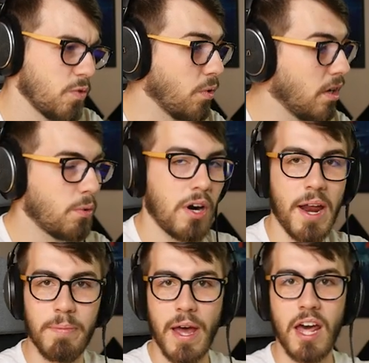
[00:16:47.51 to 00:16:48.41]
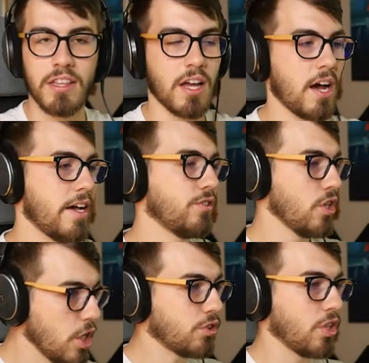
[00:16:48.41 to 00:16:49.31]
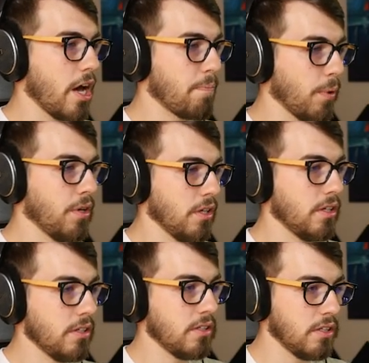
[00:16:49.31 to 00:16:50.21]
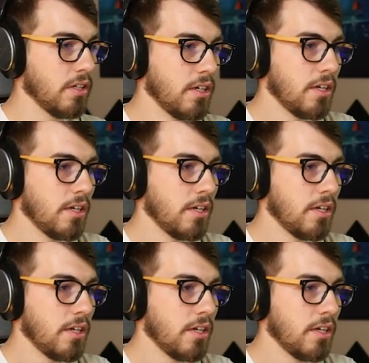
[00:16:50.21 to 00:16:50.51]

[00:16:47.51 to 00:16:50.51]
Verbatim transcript: Well, we're on a path, guys. It's happening!